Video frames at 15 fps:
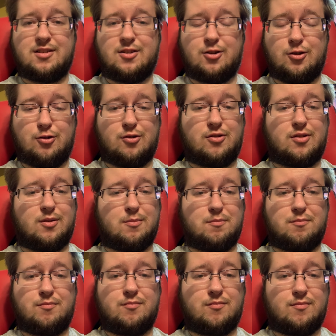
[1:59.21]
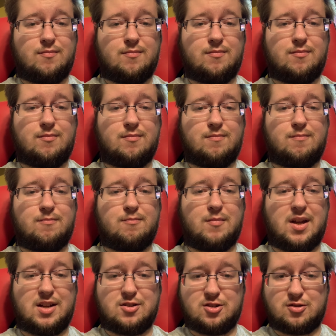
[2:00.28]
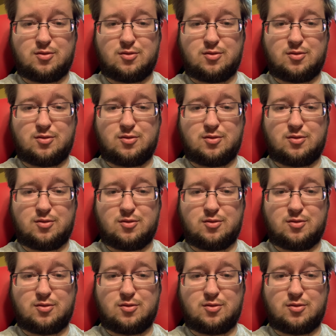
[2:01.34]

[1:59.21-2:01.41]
use some major